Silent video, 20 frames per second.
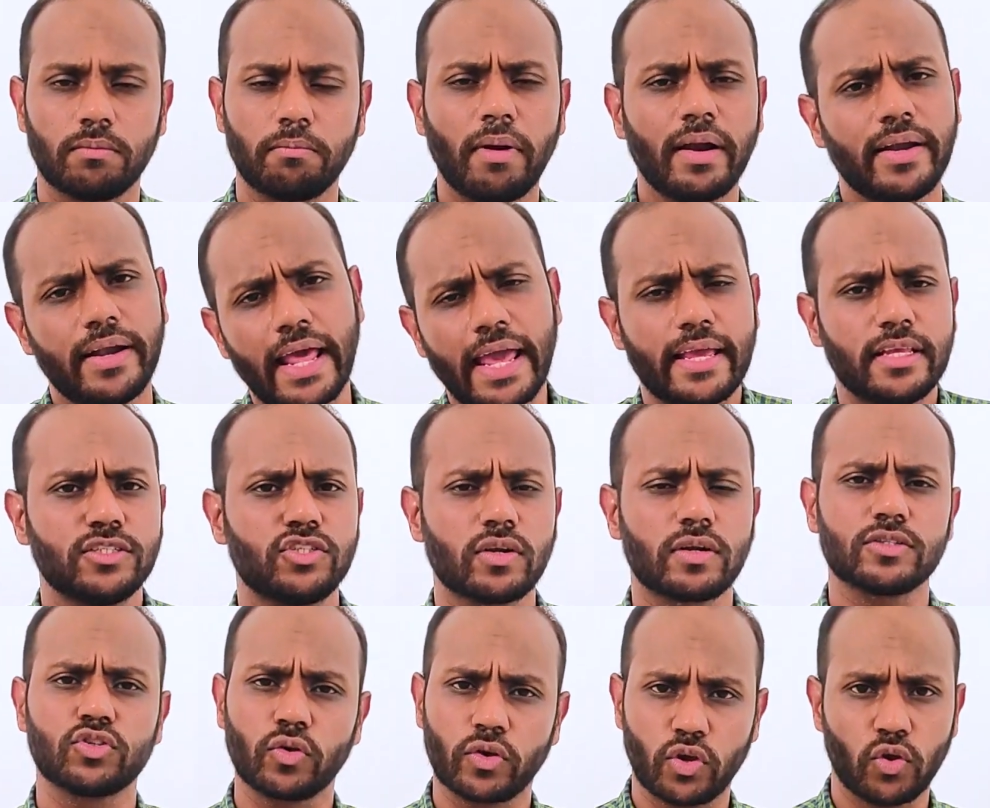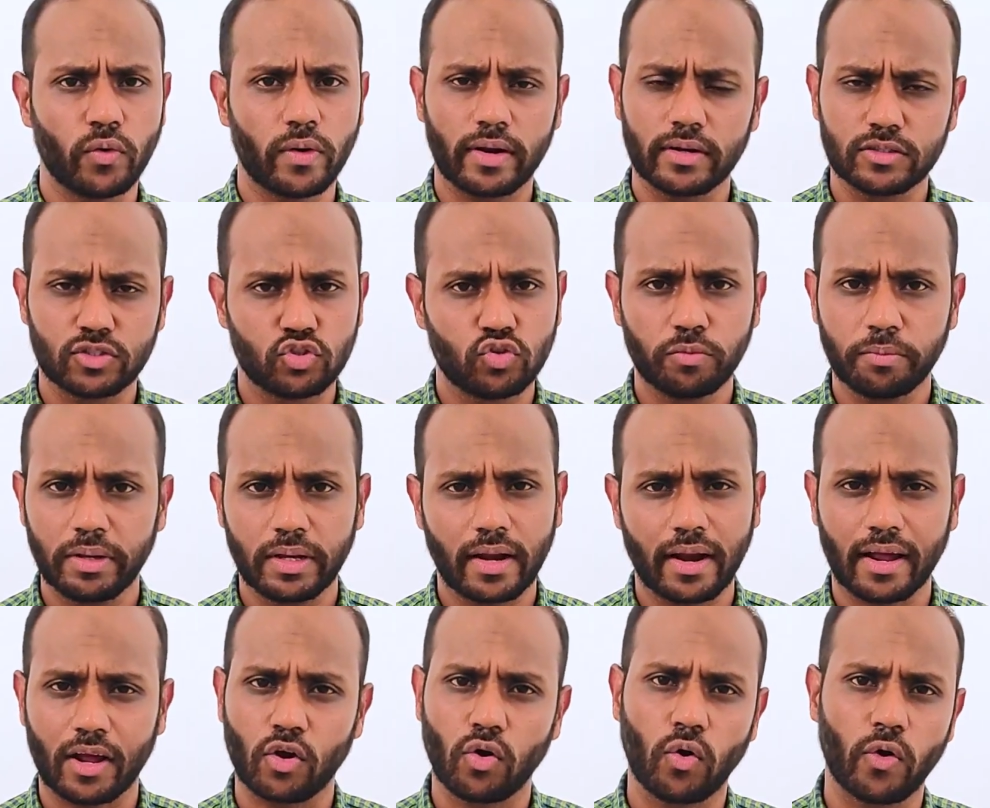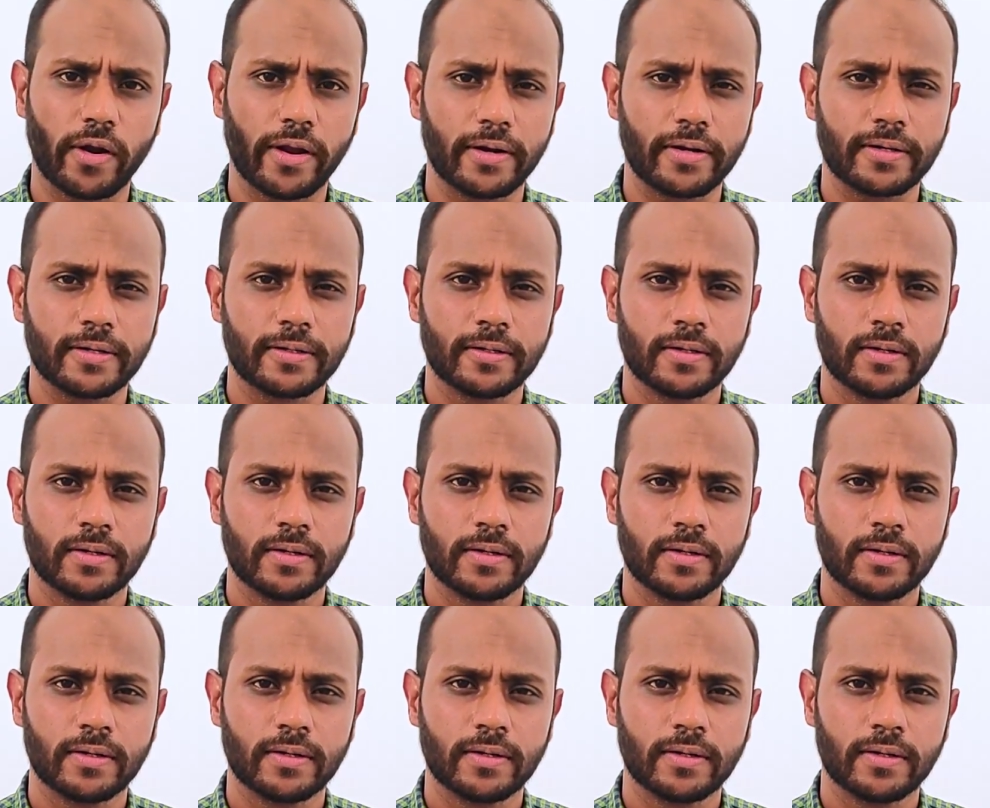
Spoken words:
But dangerous occurrence to be recorded,